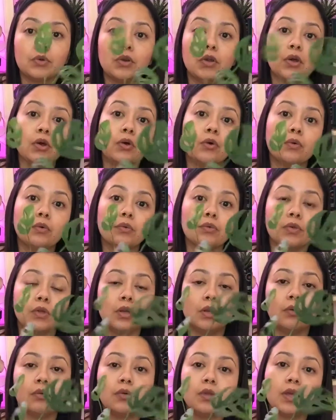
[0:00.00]
know, you
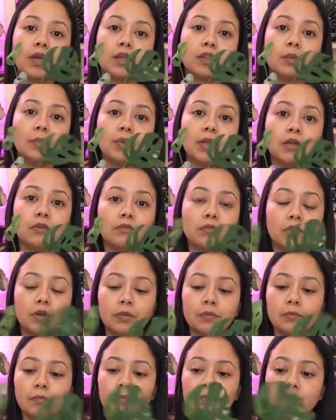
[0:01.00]
know, who they got the plant
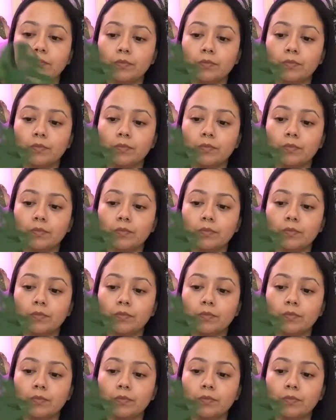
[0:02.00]
from.